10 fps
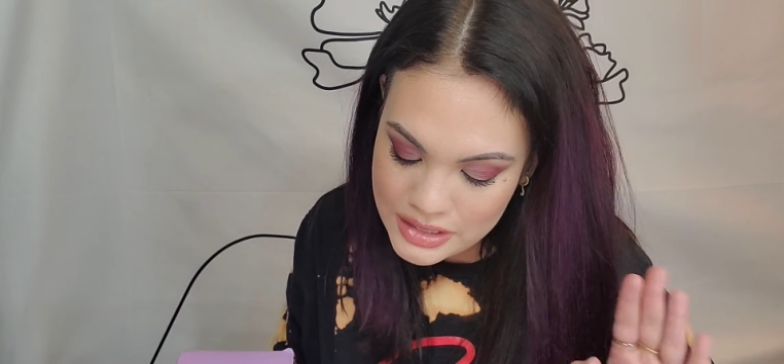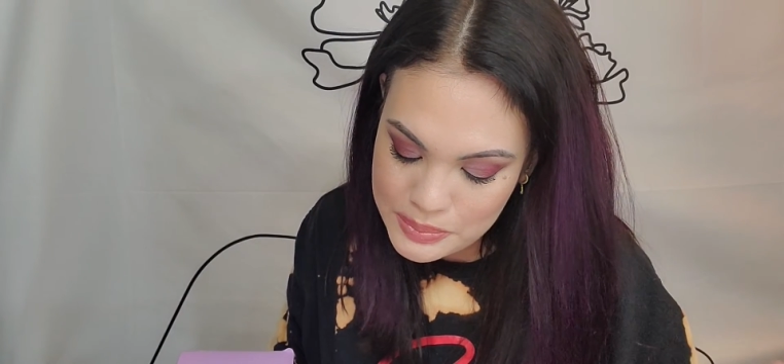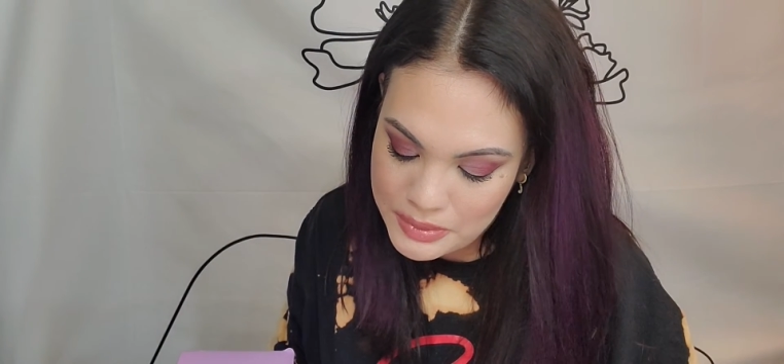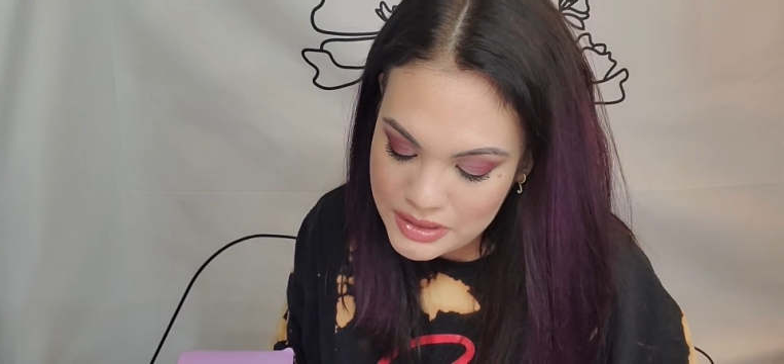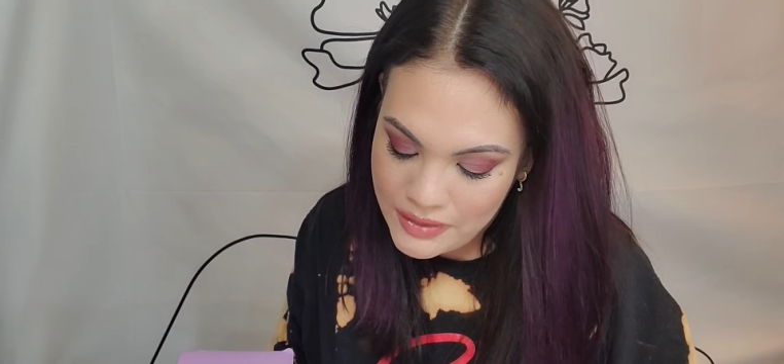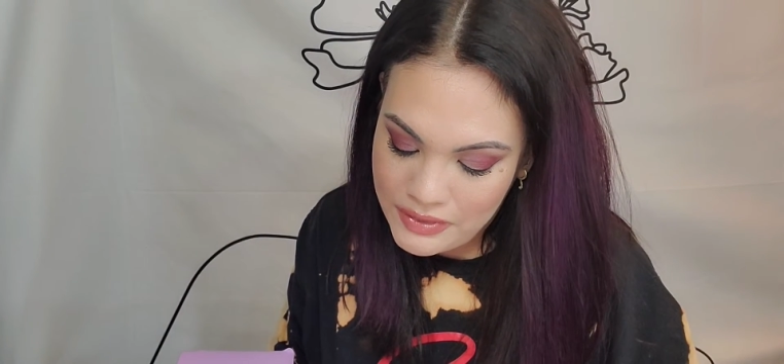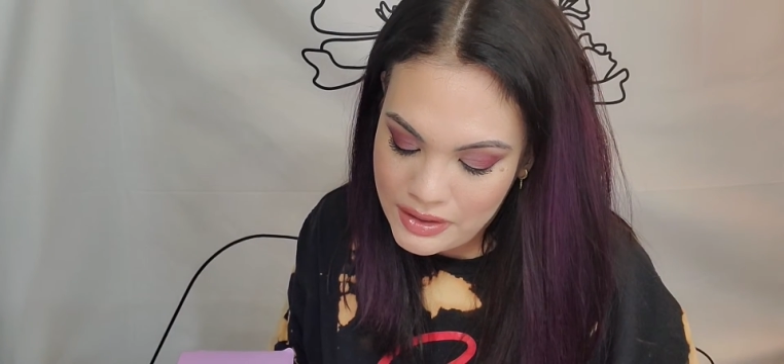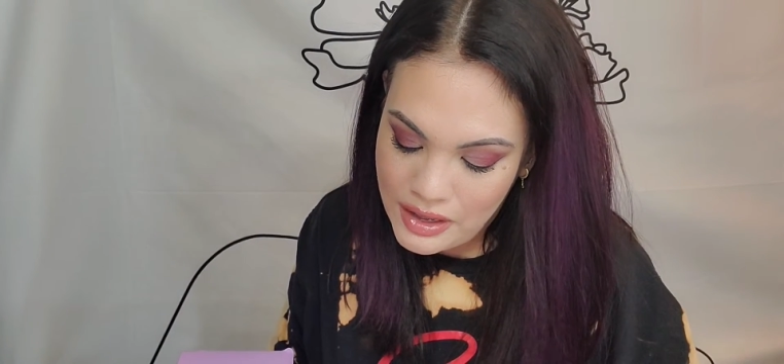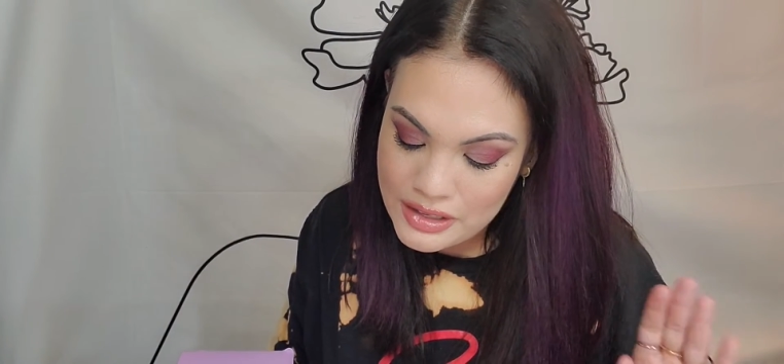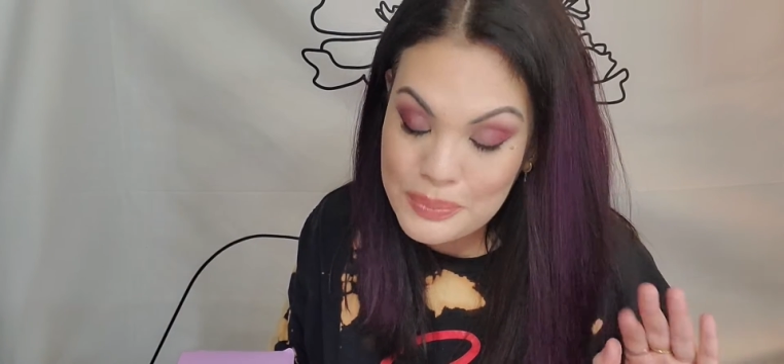
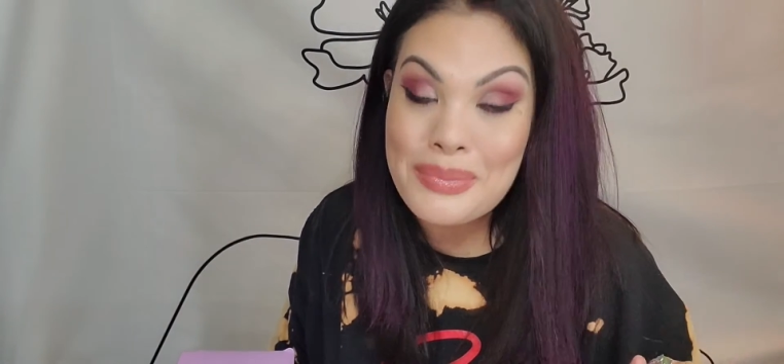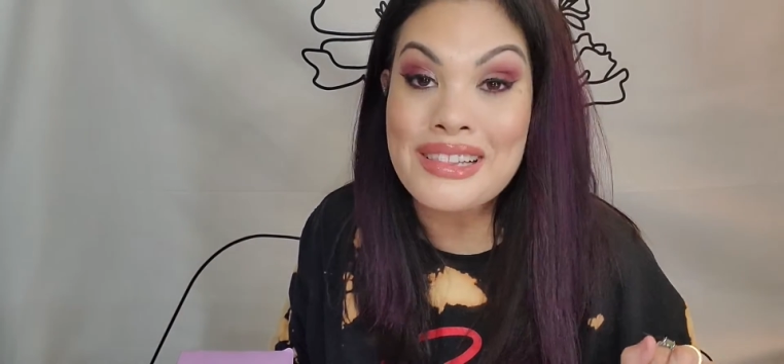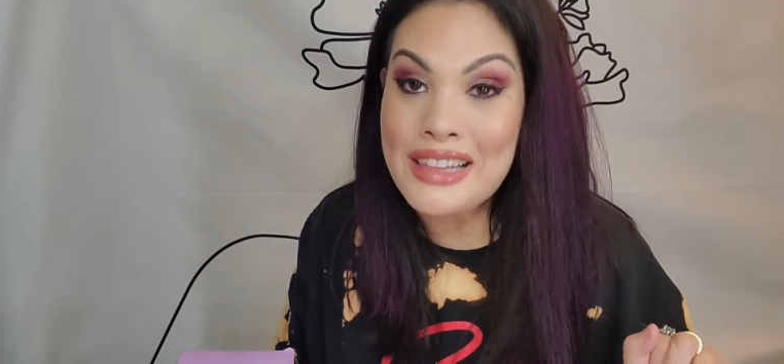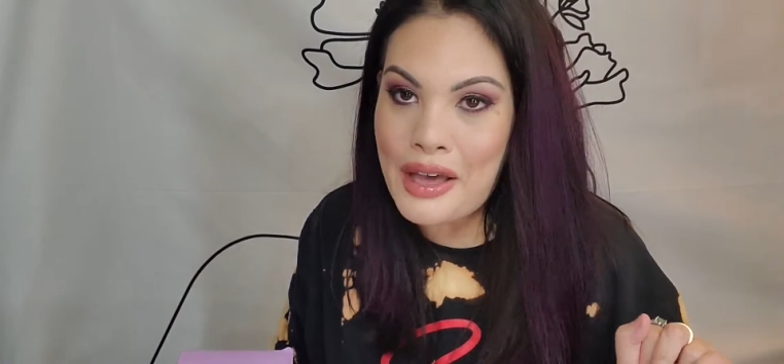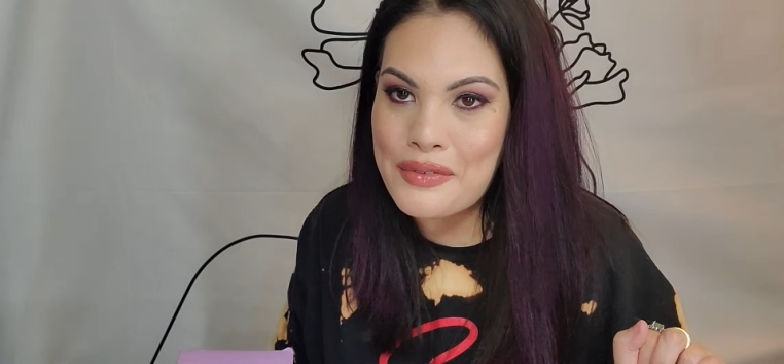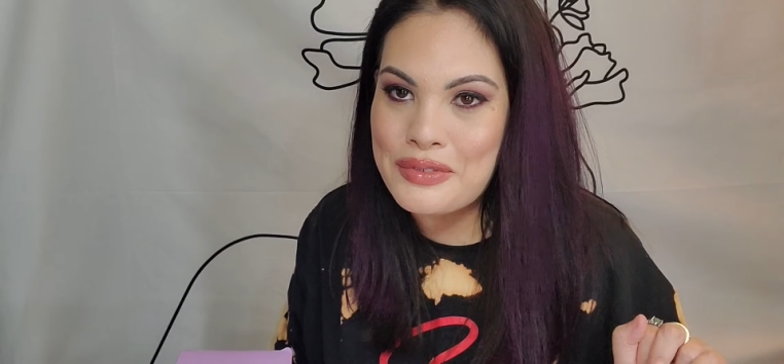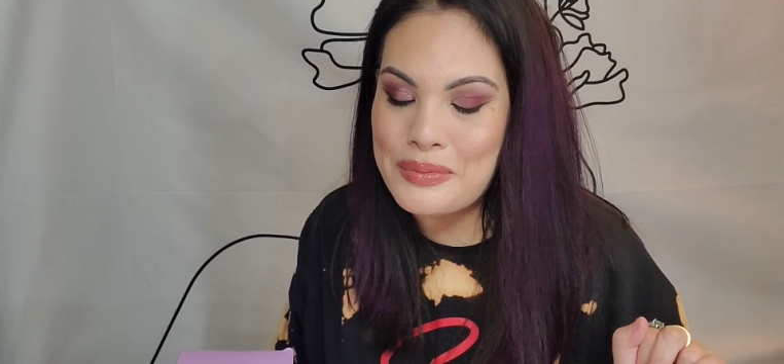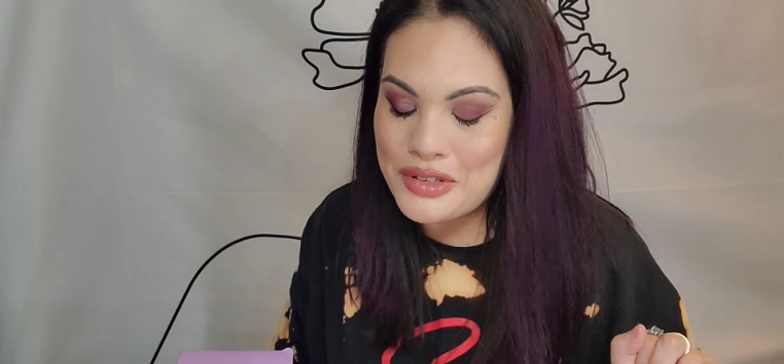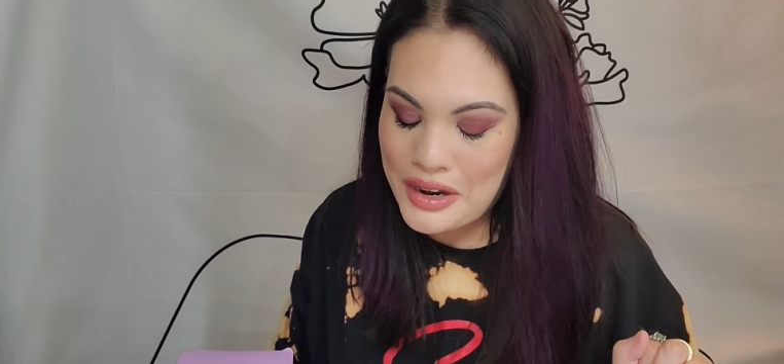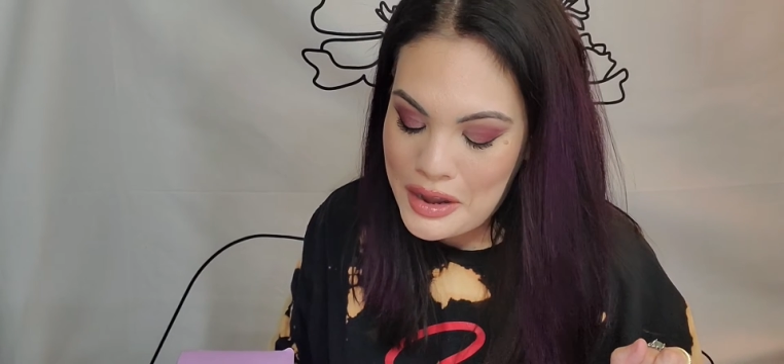It's beloved, I'm
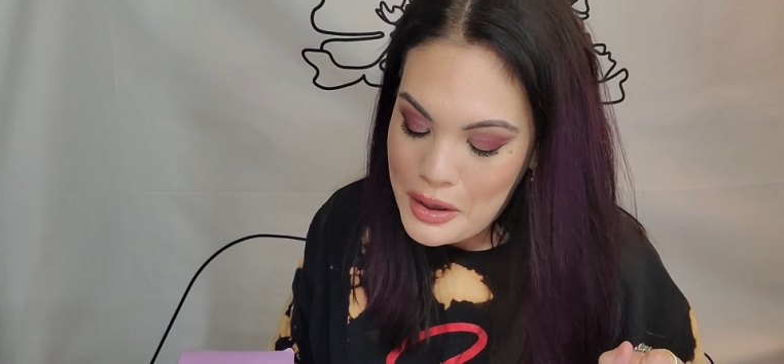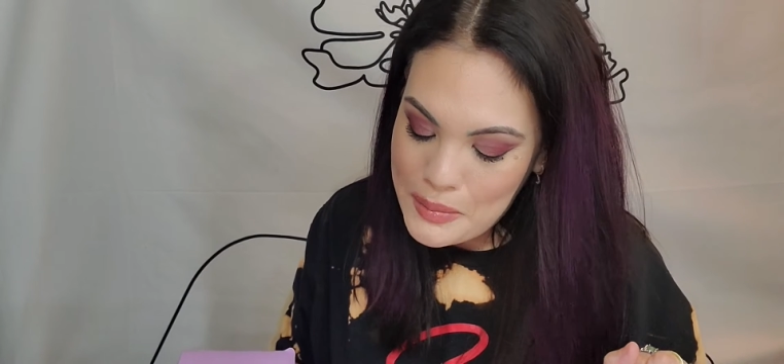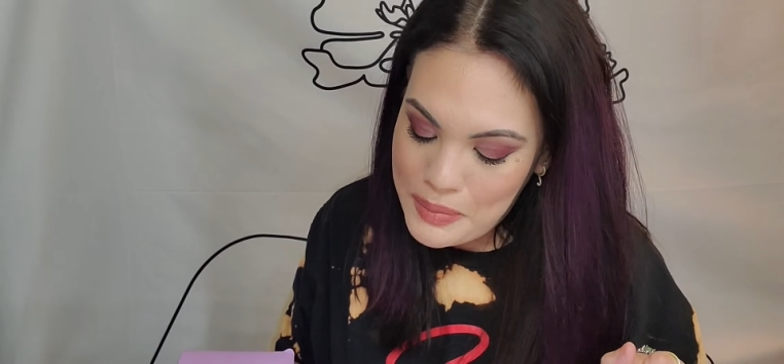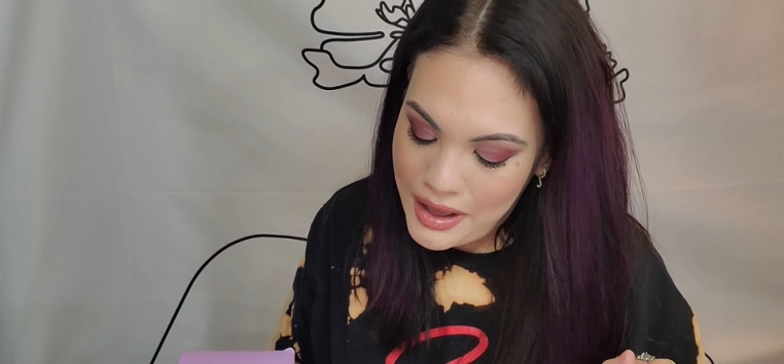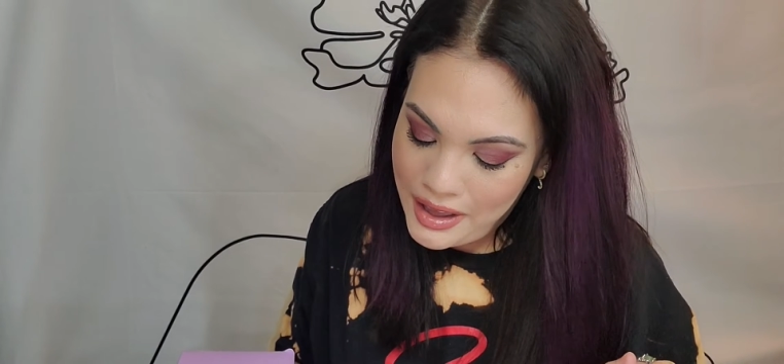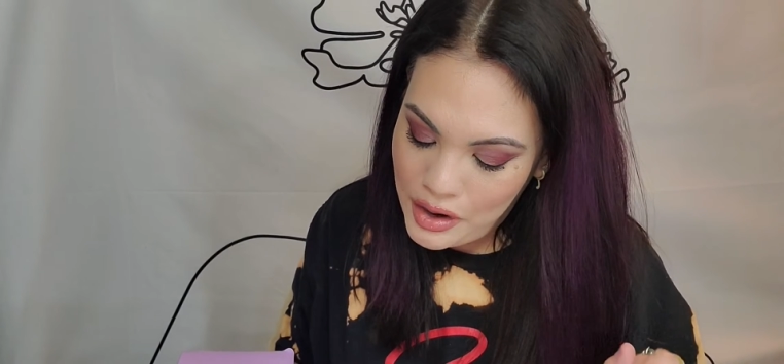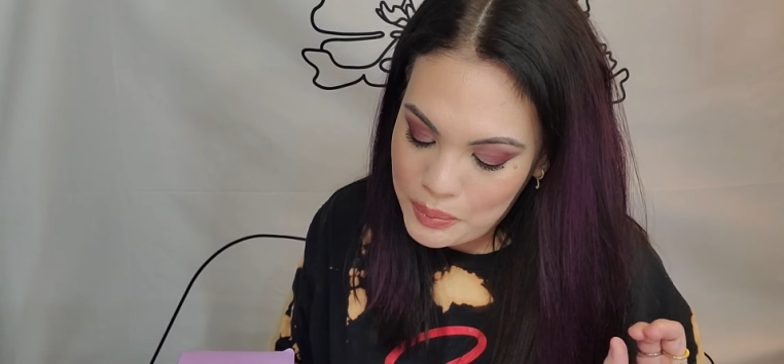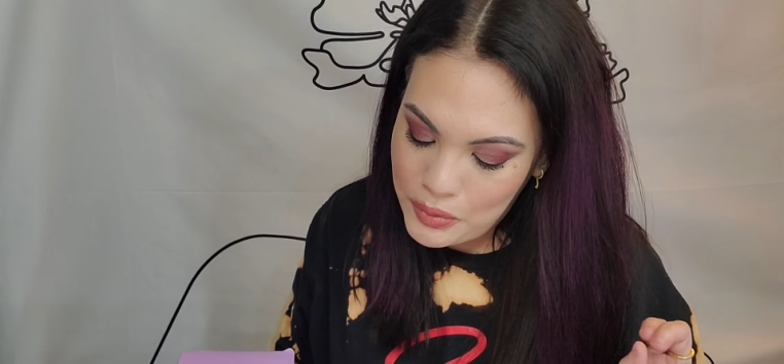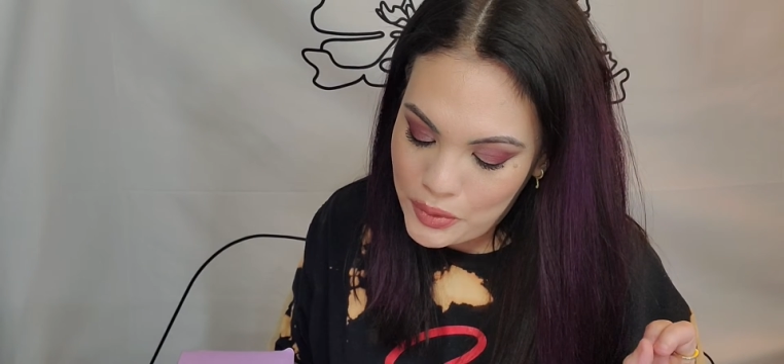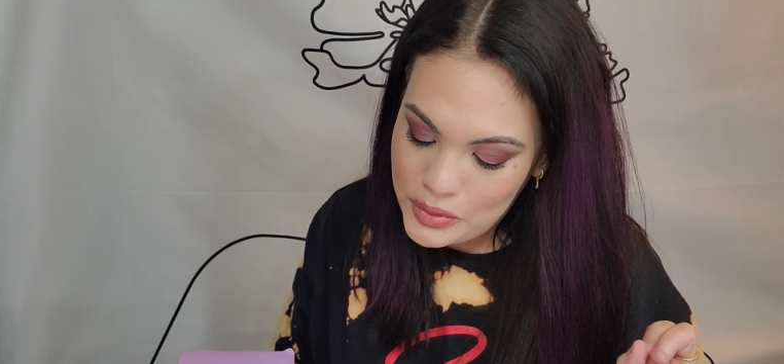sorry, by hair
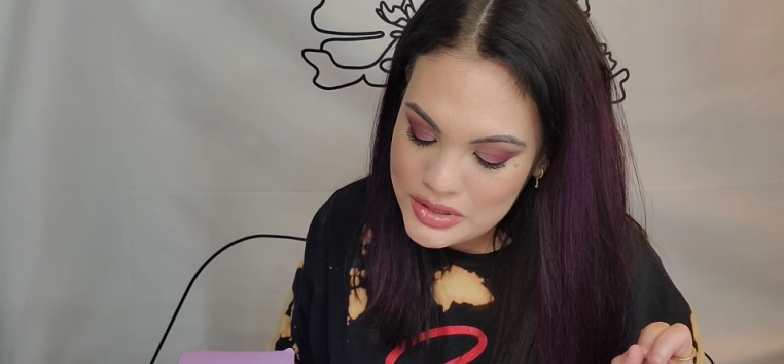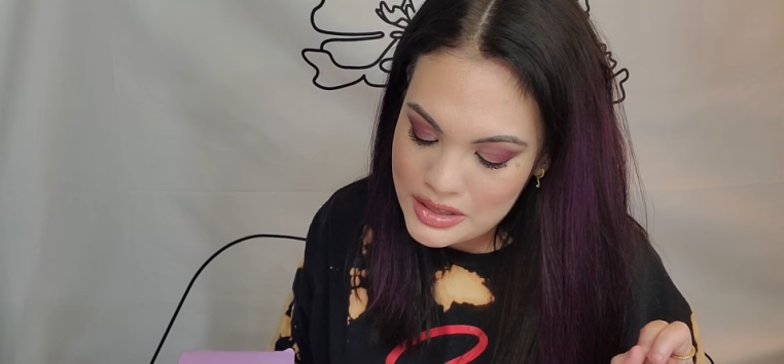pros.